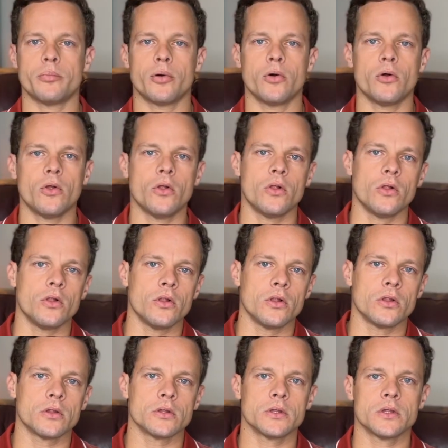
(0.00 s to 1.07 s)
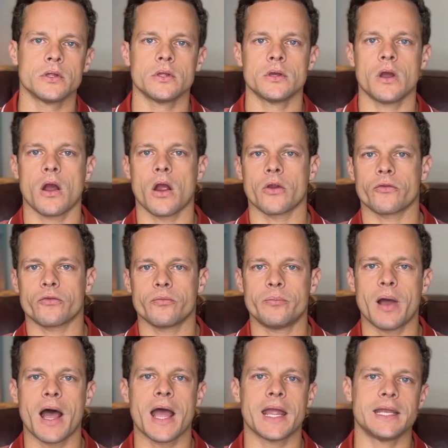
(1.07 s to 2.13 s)
pull our
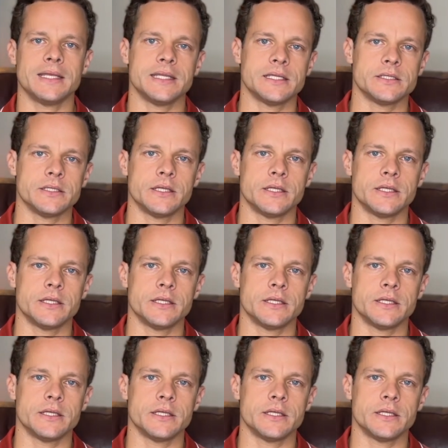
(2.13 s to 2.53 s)
spine into